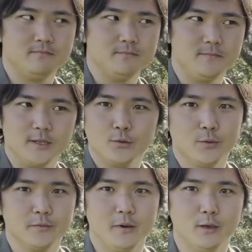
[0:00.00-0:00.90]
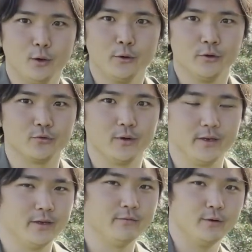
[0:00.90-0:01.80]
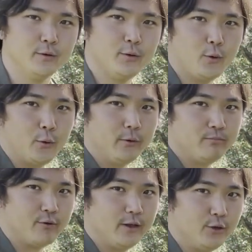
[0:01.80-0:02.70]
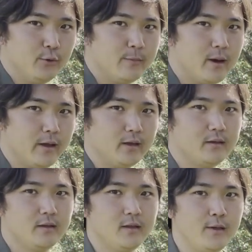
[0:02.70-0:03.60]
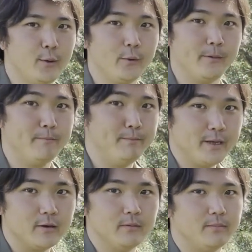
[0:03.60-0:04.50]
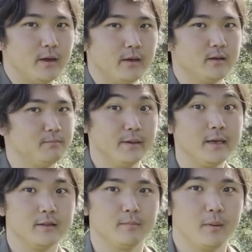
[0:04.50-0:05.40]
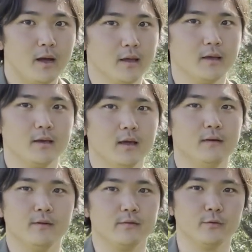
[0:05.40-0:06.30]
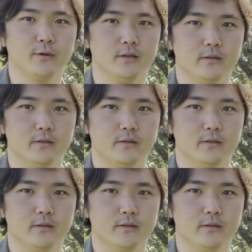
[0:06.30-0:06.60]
This was my longest ride ever on a brand new bike, on a bigger bike, biggest bike I've ever ridden.